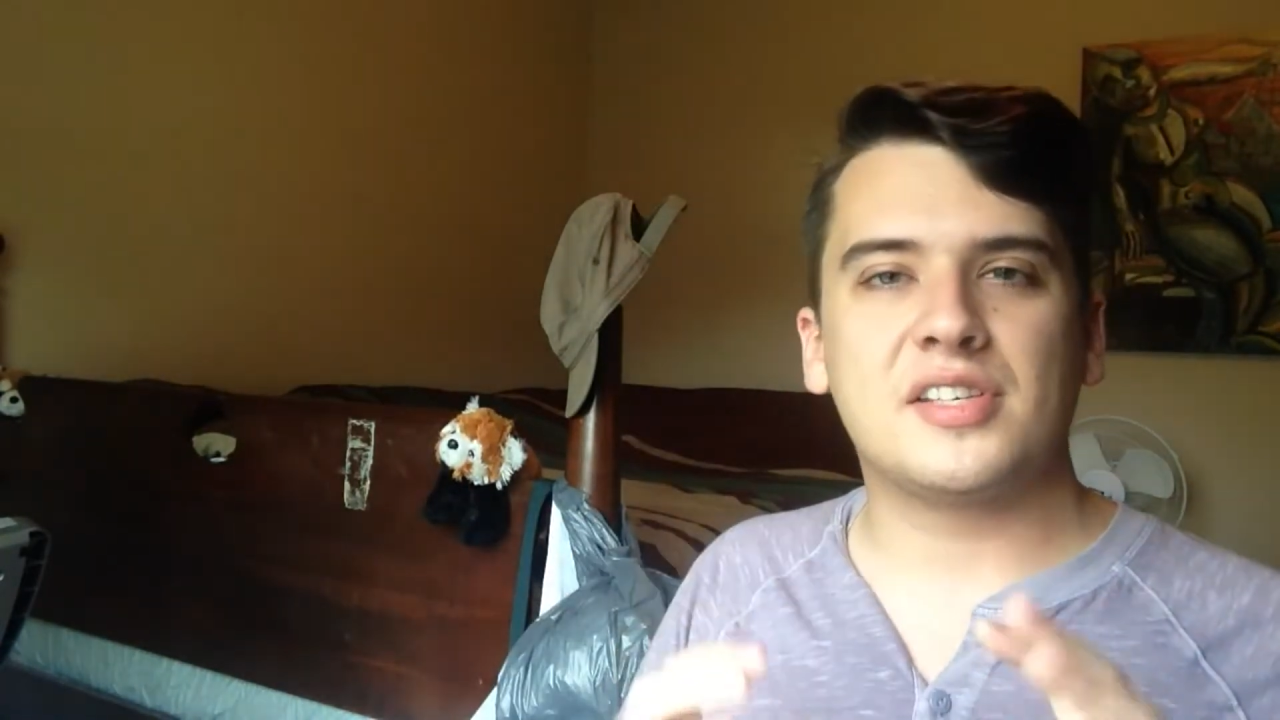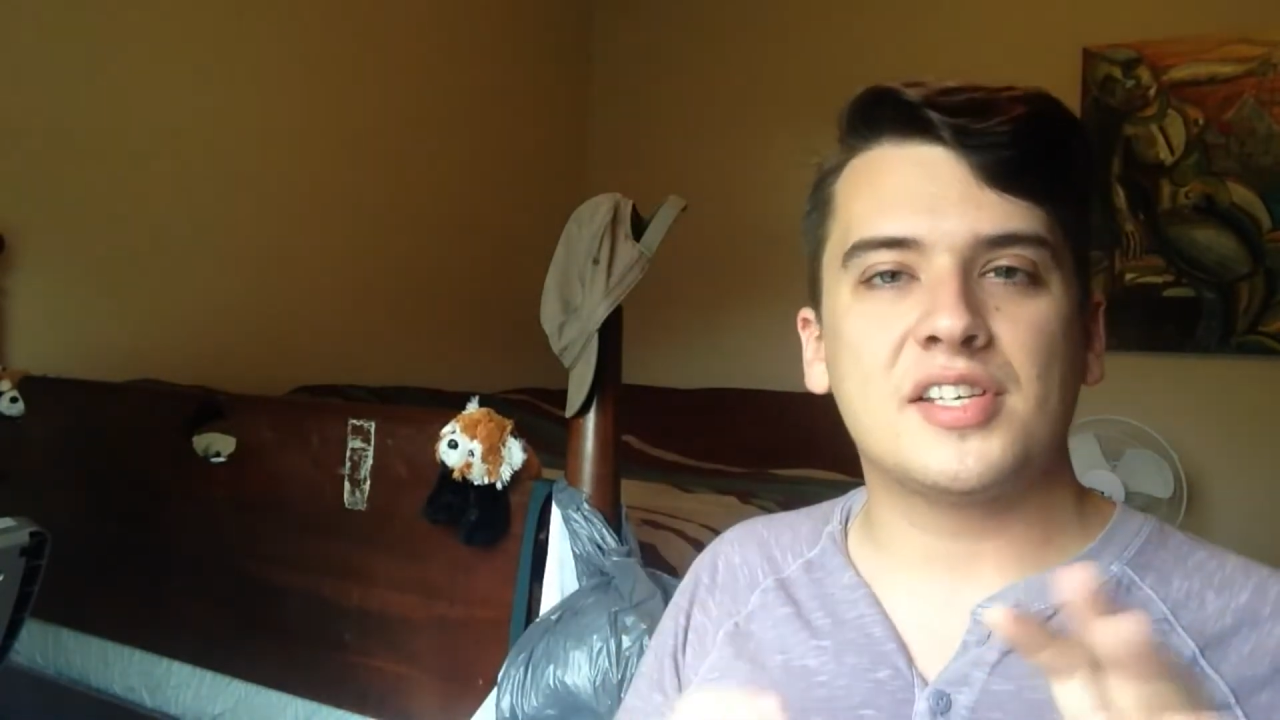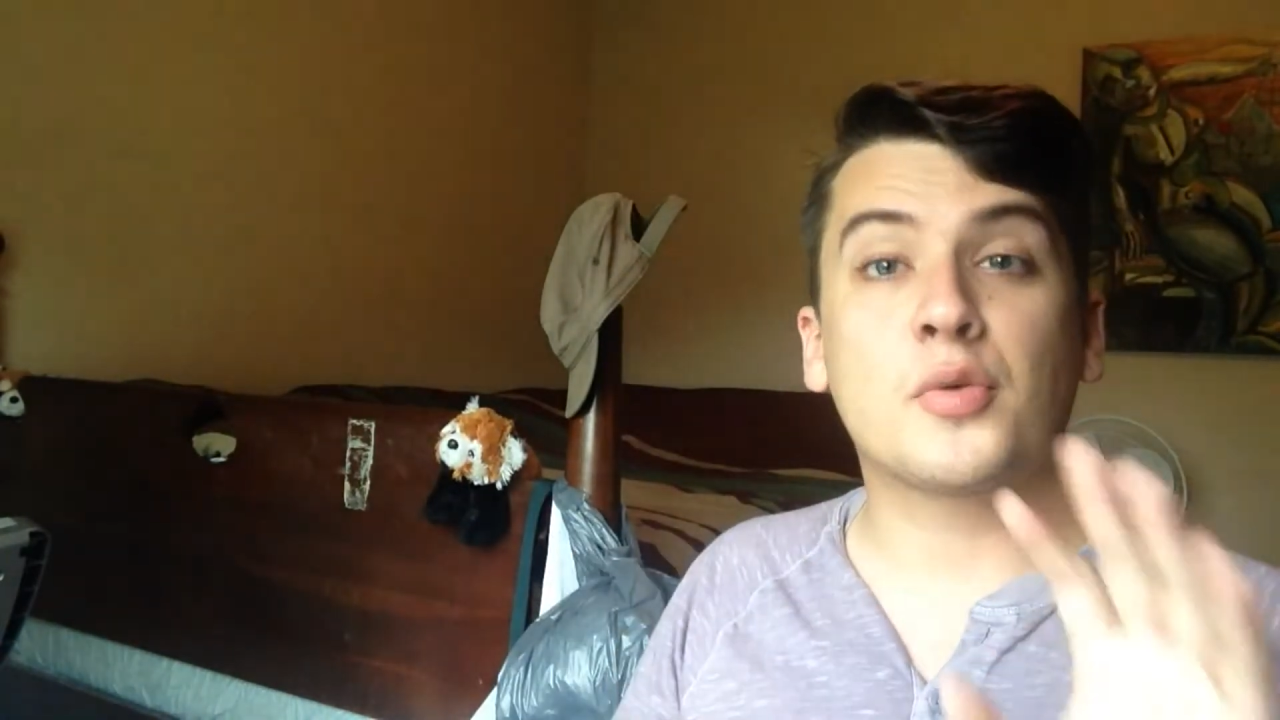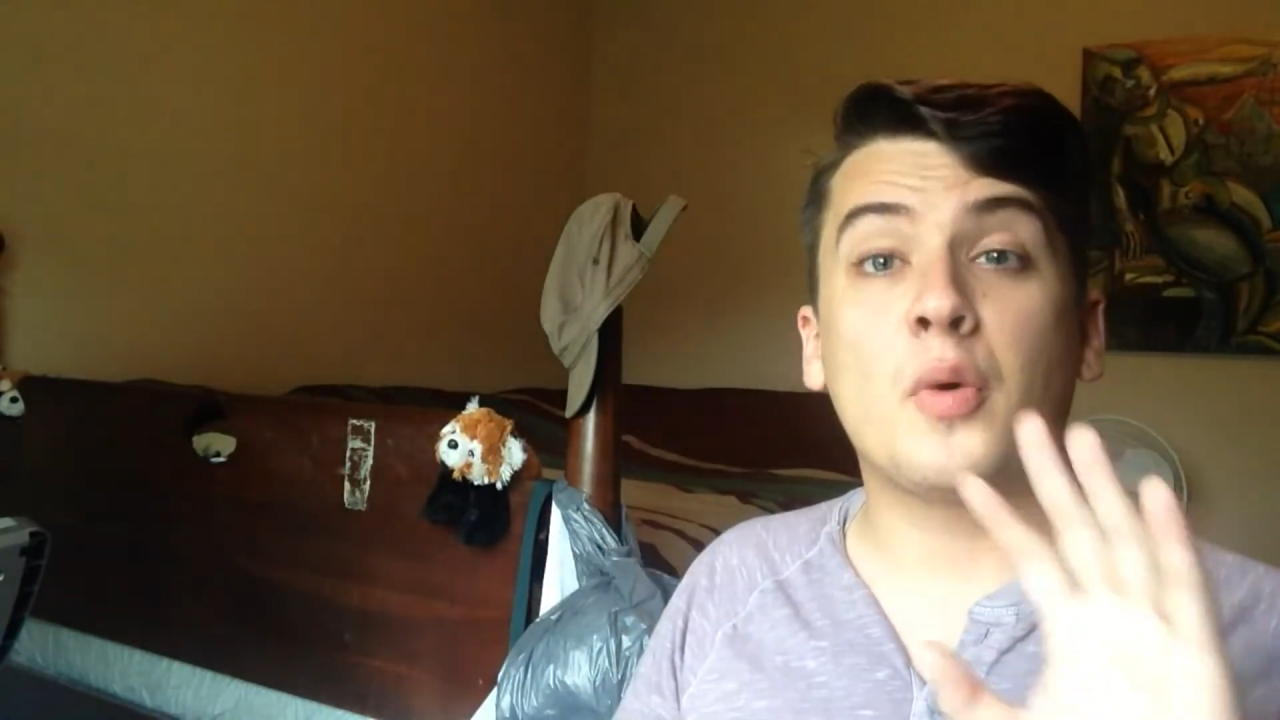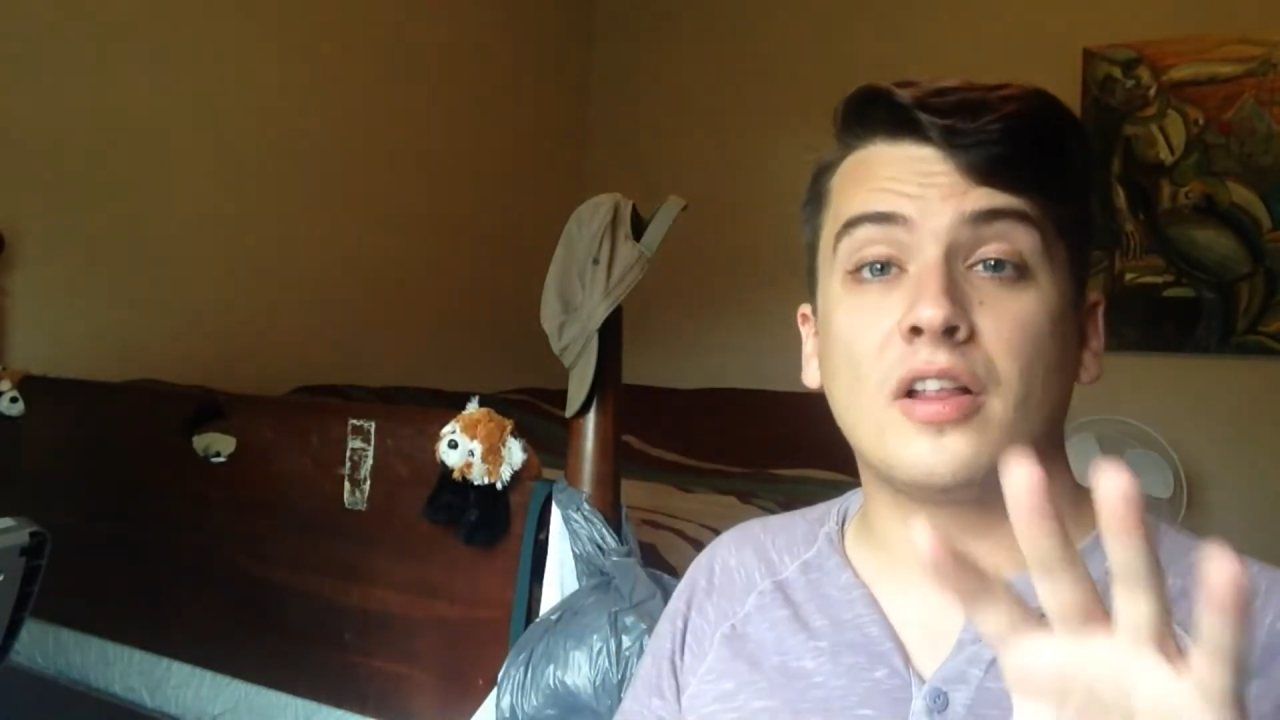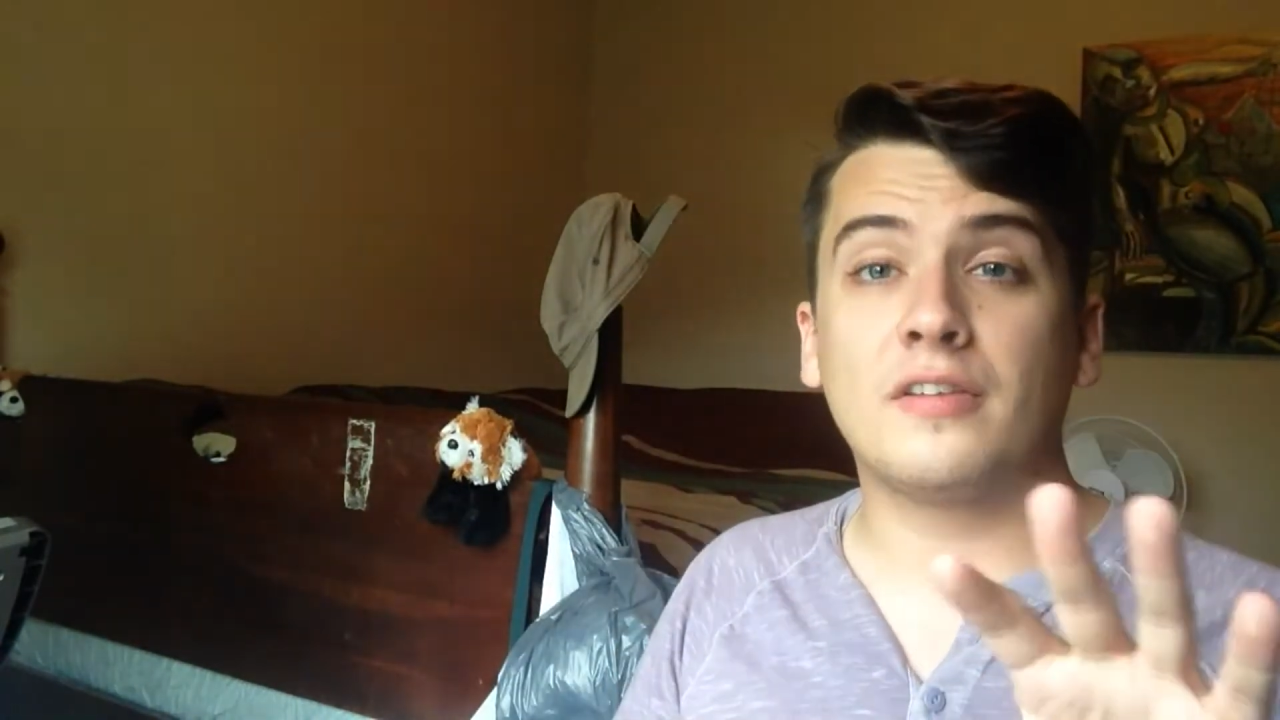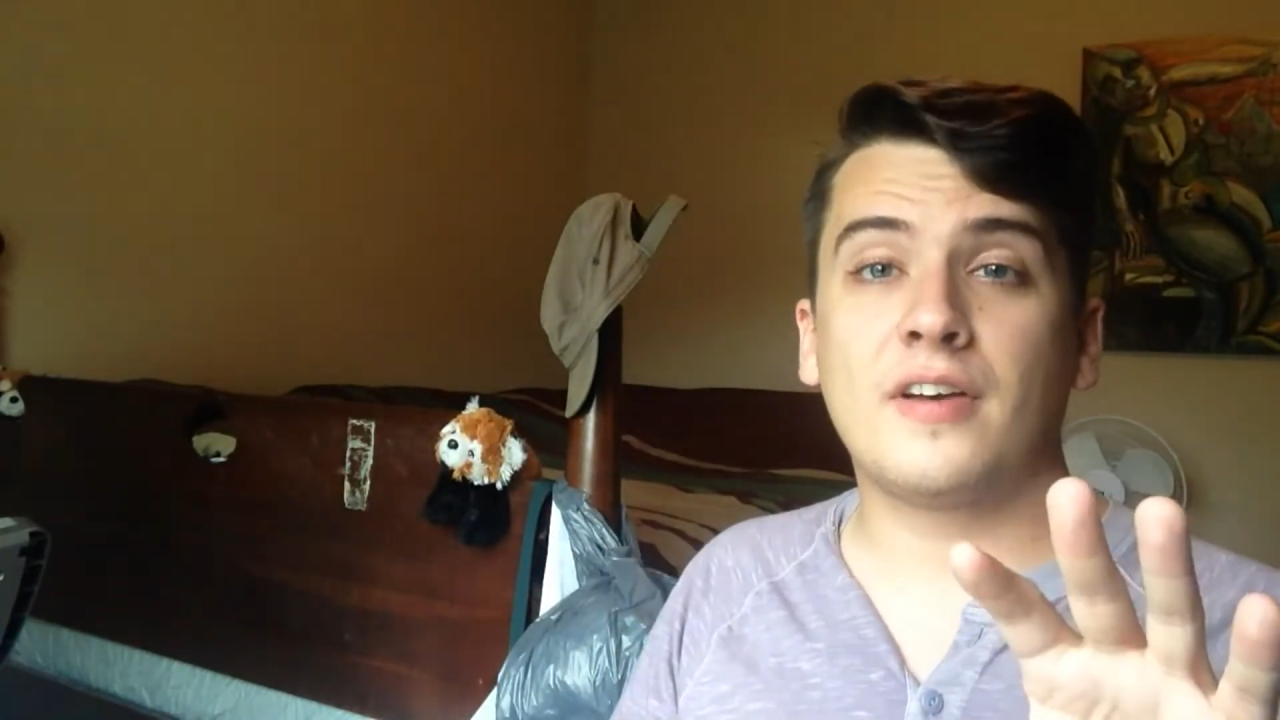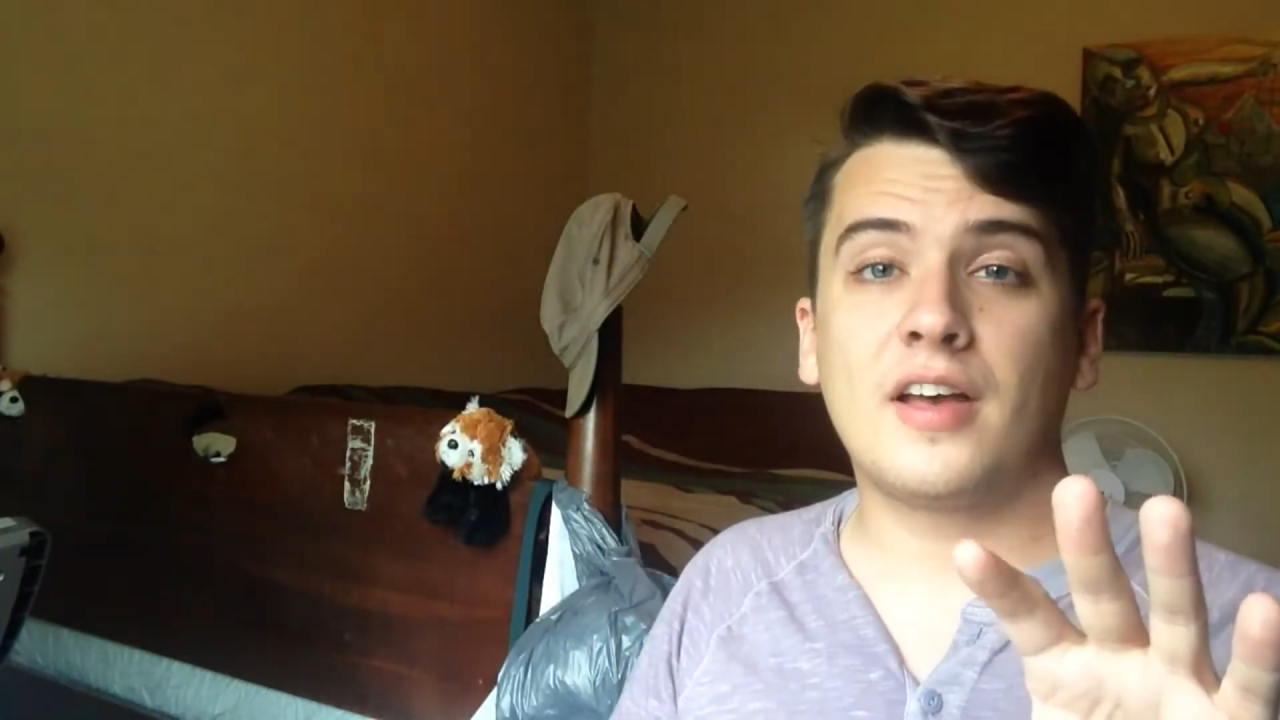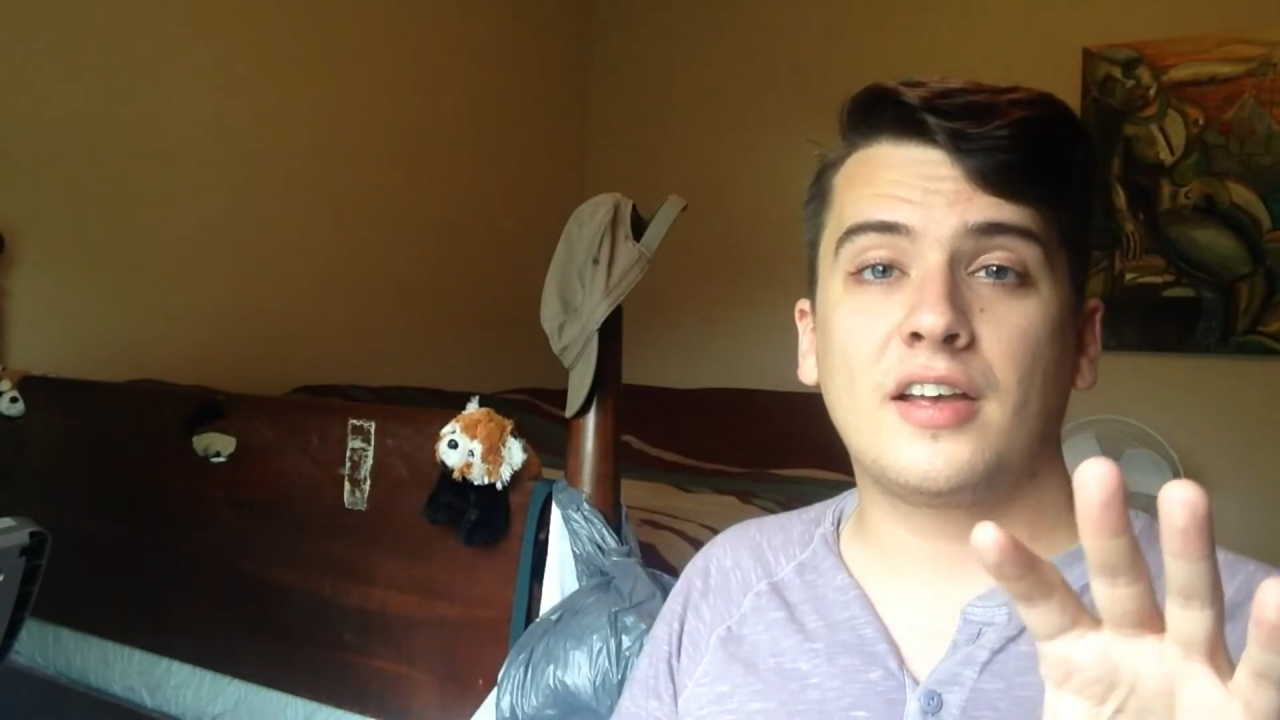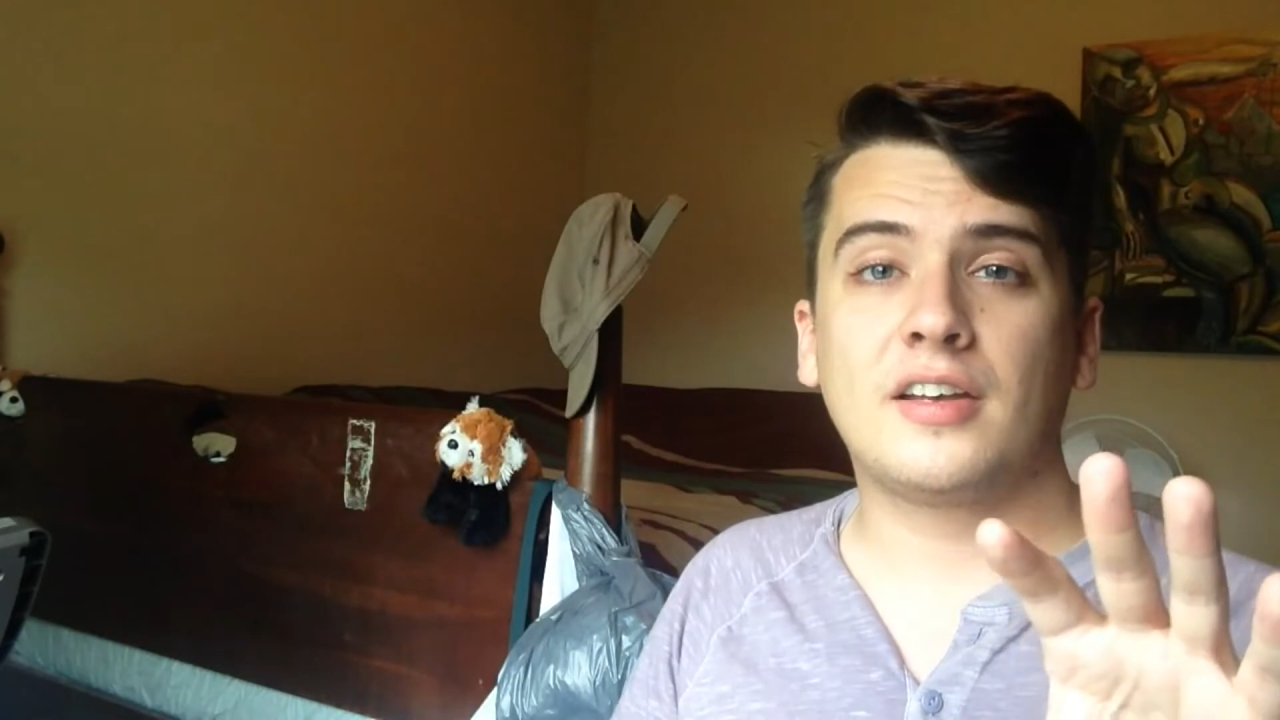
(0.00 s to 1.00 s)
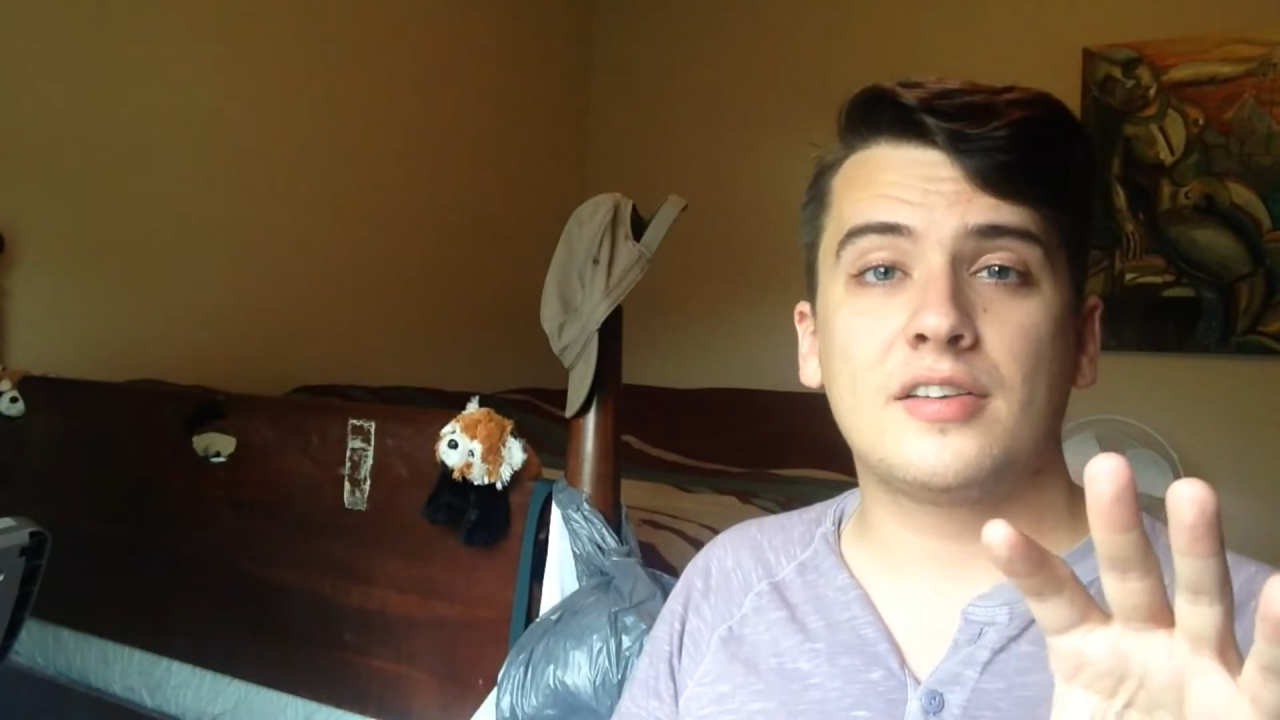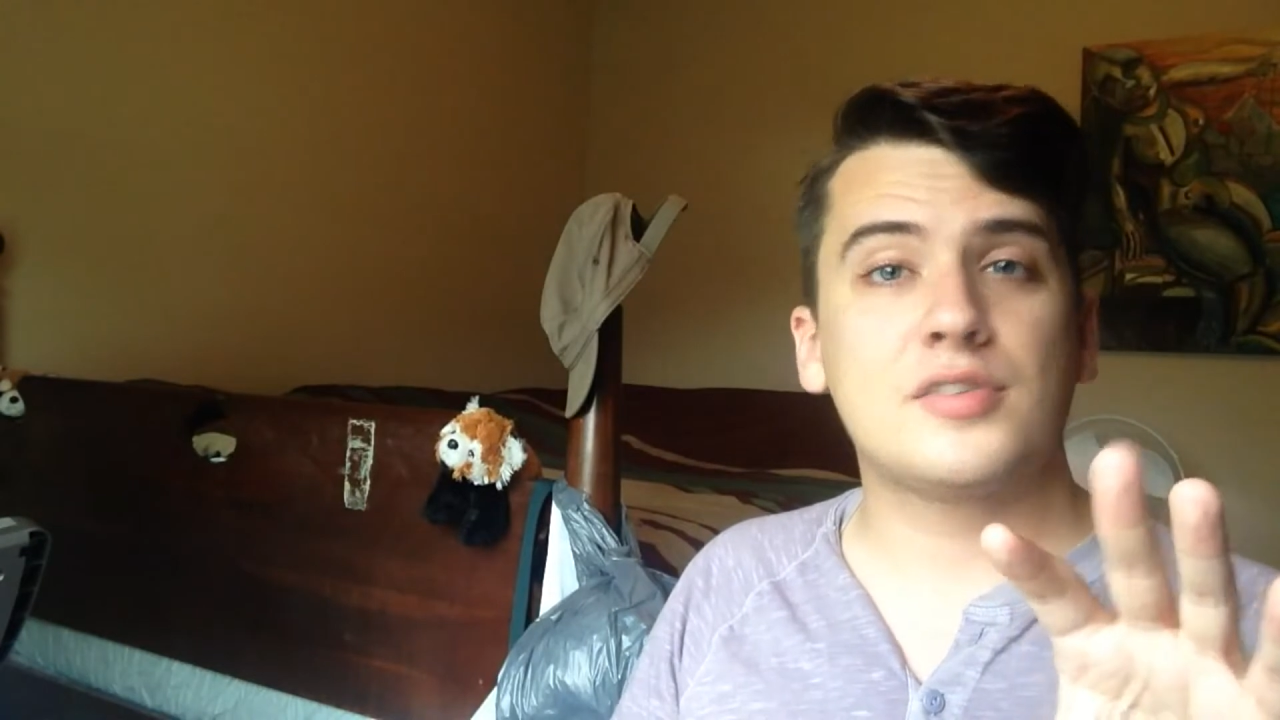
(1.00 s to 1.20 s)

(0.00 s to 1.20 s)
disqualifying